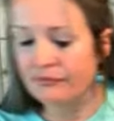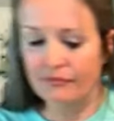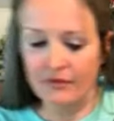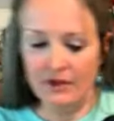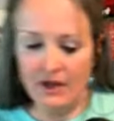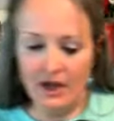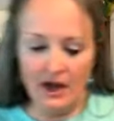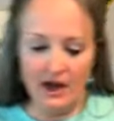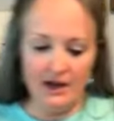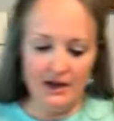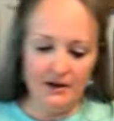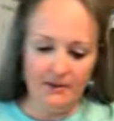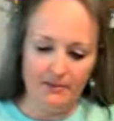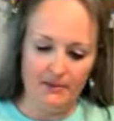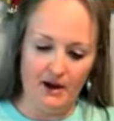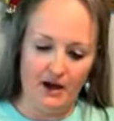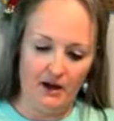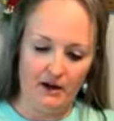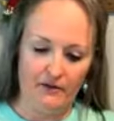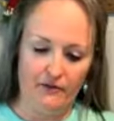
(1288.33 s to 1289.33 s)
I am
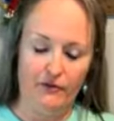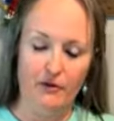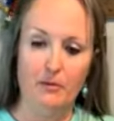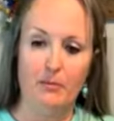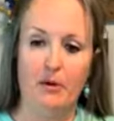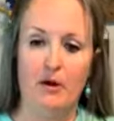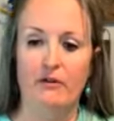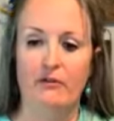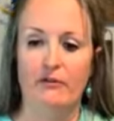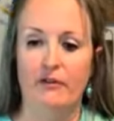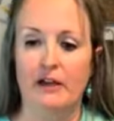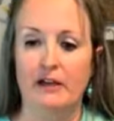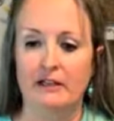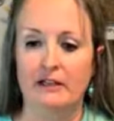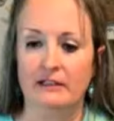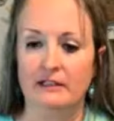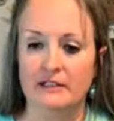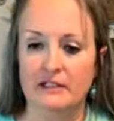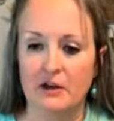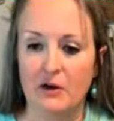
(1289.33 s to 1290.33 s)
not a football fan,
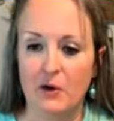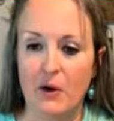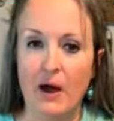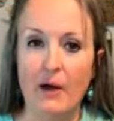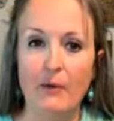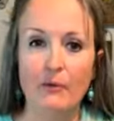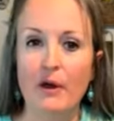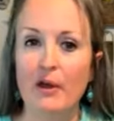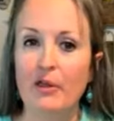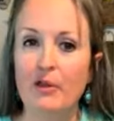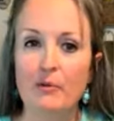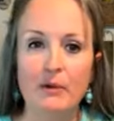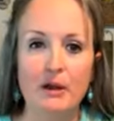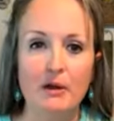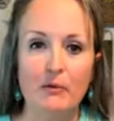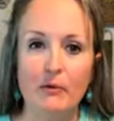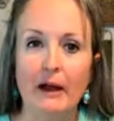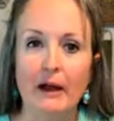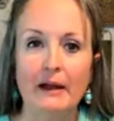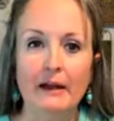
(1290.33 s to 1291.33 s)
so I'd rather be
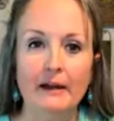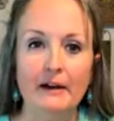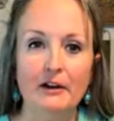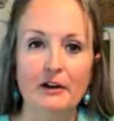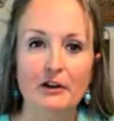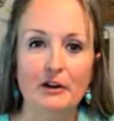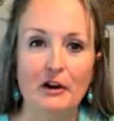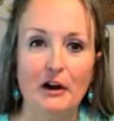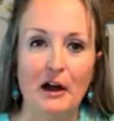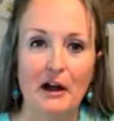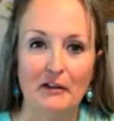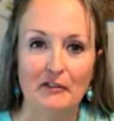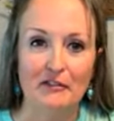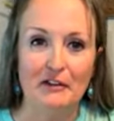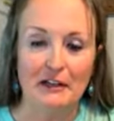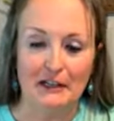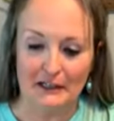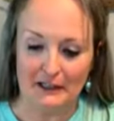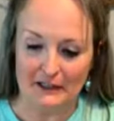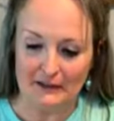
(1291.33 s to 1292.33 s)
right here
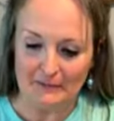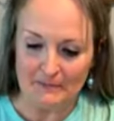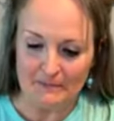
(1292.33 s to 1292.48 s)
crafting.